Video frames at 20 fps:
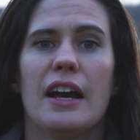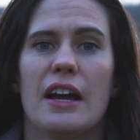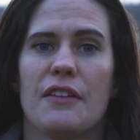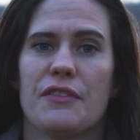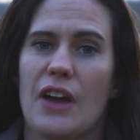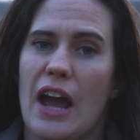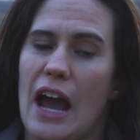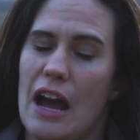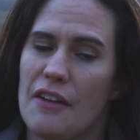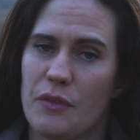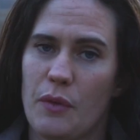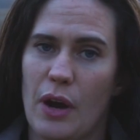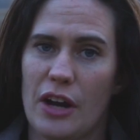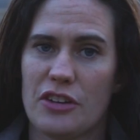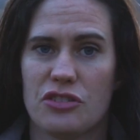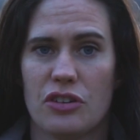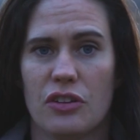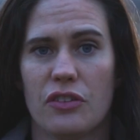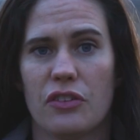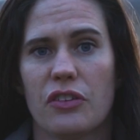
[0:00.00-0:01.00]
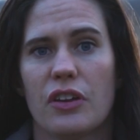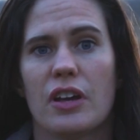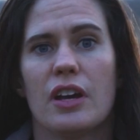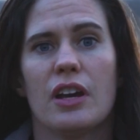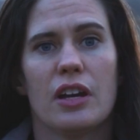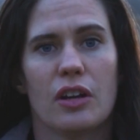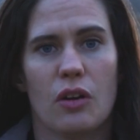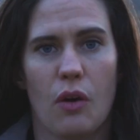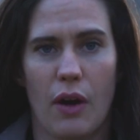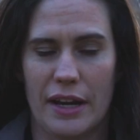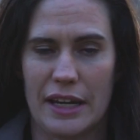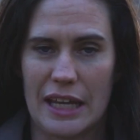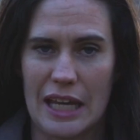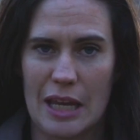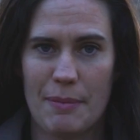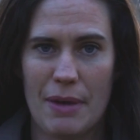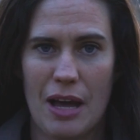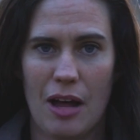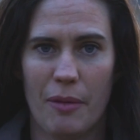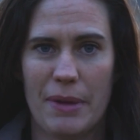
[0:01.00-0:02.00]
If you have questions, go ahead and
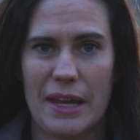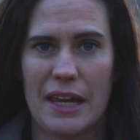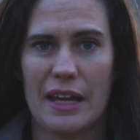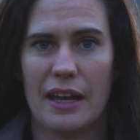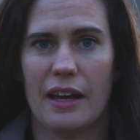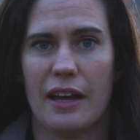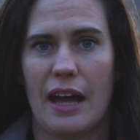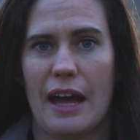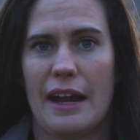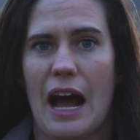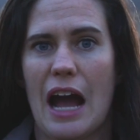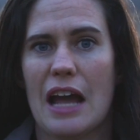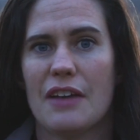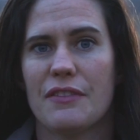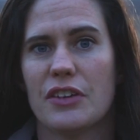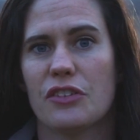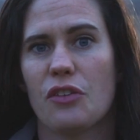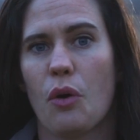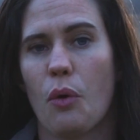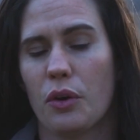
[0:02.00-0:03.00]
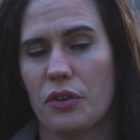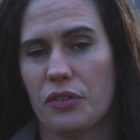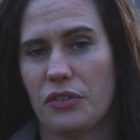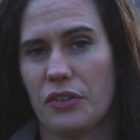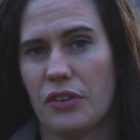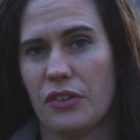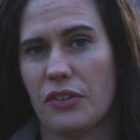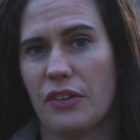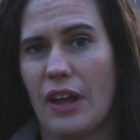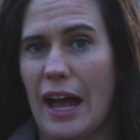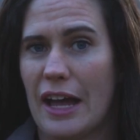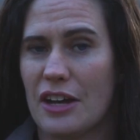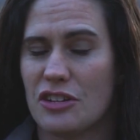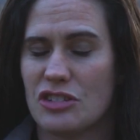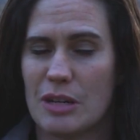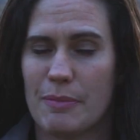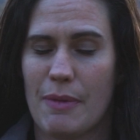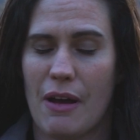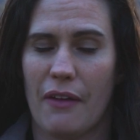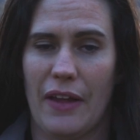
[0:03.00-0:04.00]
email me at
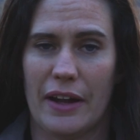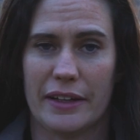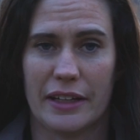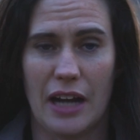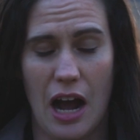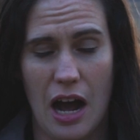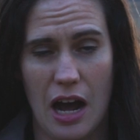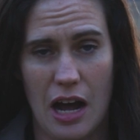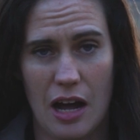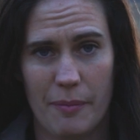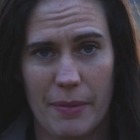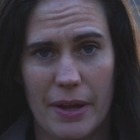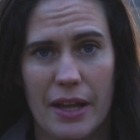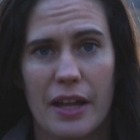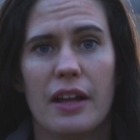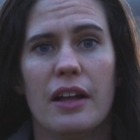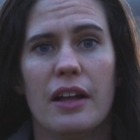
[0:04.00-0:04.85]
ivyshorses@gmail.com.